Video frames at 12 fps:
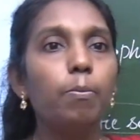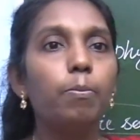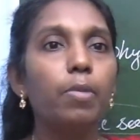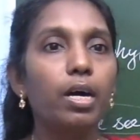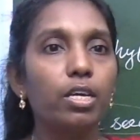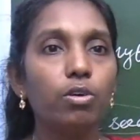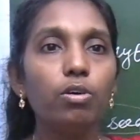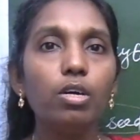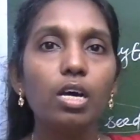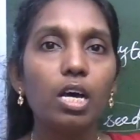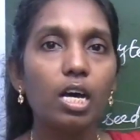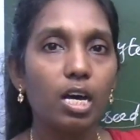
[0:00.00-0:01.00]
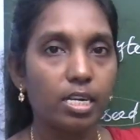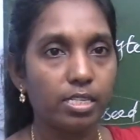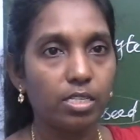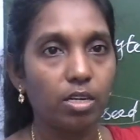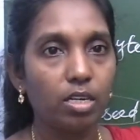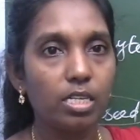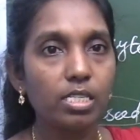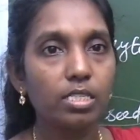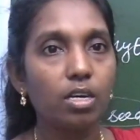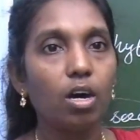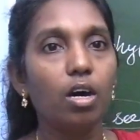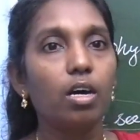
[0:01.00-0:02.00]

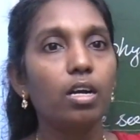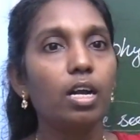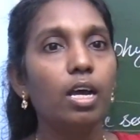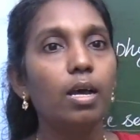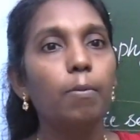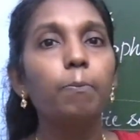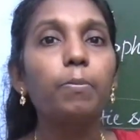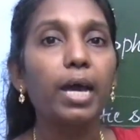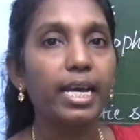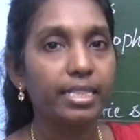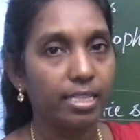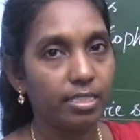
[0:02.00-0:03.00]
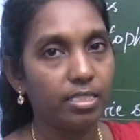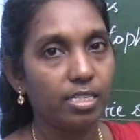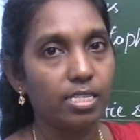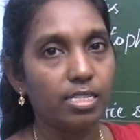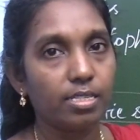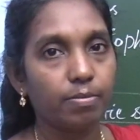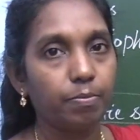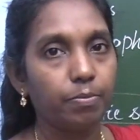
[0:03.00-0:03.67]
biohazardous or pathogens.